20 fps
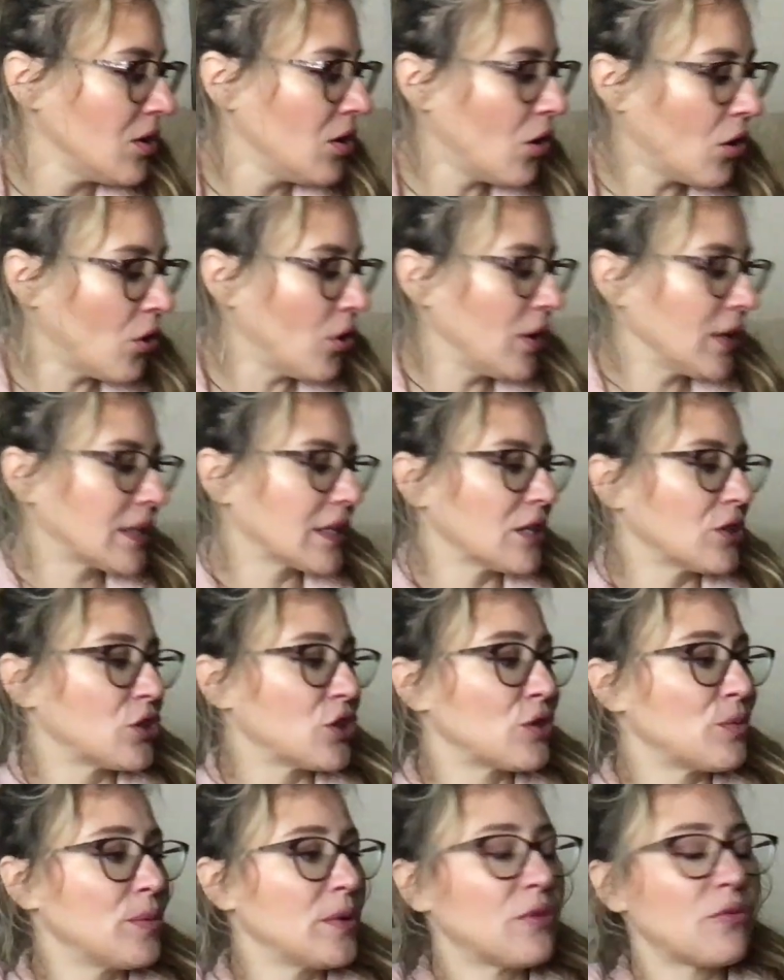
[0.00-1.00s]
Or it can
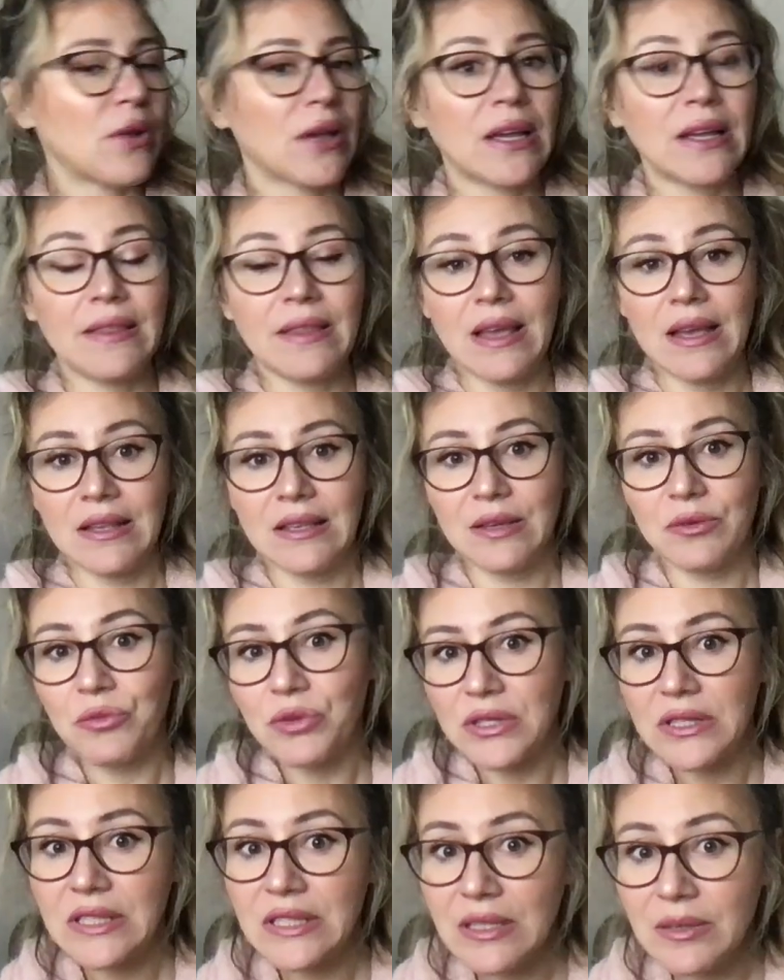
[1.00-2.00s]
just mean reconnecting
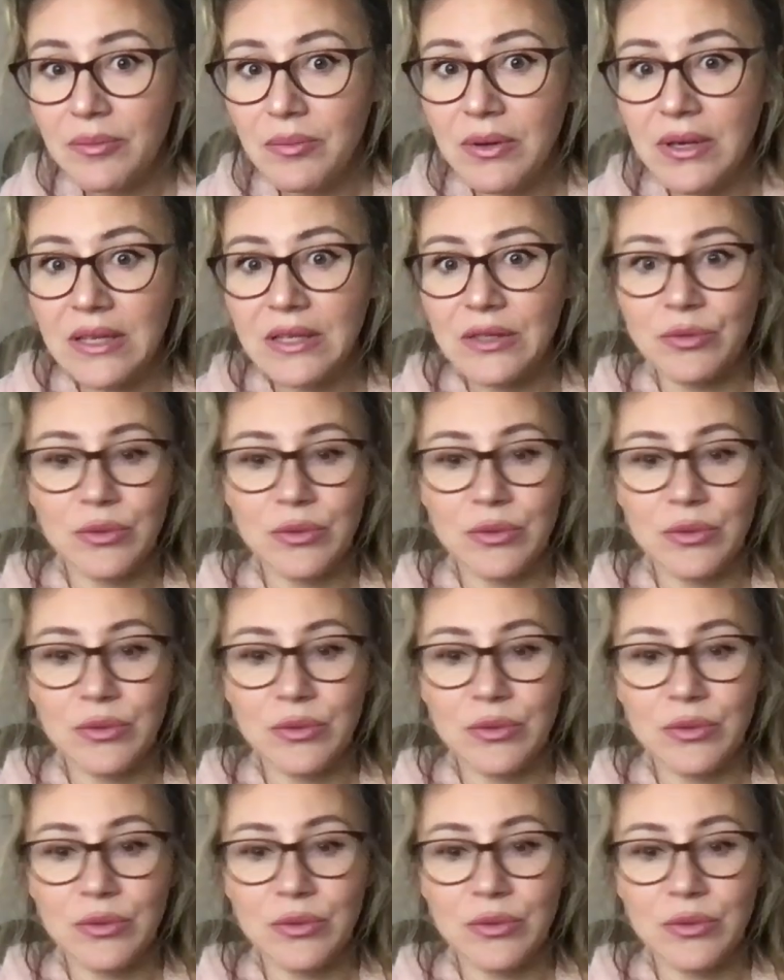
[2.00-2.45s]
with siblings,